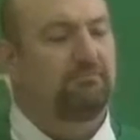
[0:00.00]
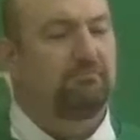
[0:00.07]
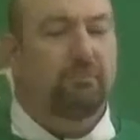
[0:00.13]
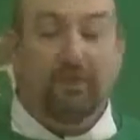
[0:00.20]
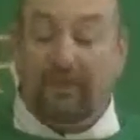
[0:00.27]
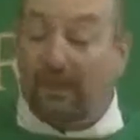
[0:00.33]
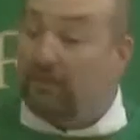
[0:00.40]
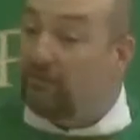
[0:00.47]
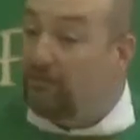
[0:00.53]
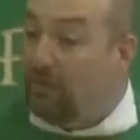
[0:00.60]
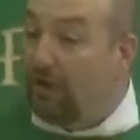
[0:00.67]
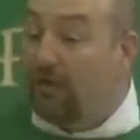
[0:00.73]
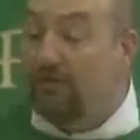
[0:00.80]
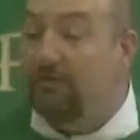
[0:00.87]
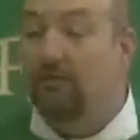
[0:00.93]
But that's
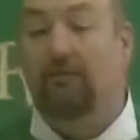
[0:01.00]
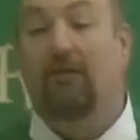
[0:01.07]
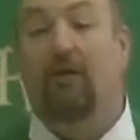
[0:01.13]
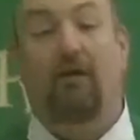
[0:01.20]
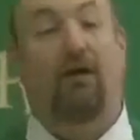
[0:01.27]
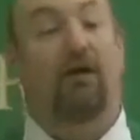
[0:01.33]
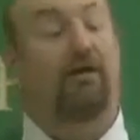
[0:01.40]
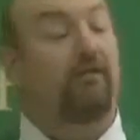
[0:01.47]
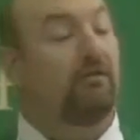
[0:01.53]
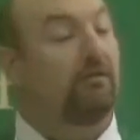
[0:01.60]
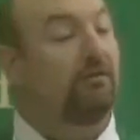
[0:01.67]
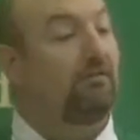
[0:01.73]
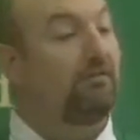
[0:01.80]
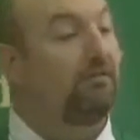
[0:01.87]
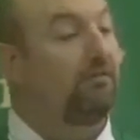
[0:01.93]
not the God
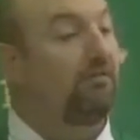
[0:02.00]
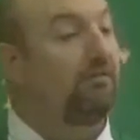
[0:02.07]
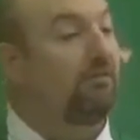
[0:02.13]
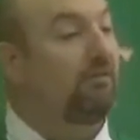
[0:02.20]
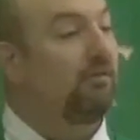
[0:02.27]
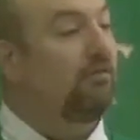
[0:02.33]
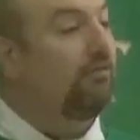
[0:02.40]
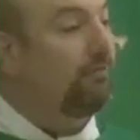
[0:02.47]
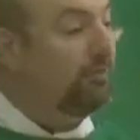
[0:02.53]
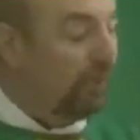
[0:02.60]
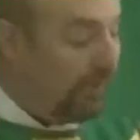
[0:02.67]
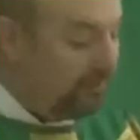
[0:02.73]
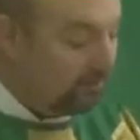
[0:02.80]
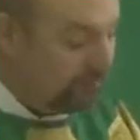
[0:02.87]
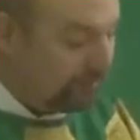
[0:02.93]
of the Bible.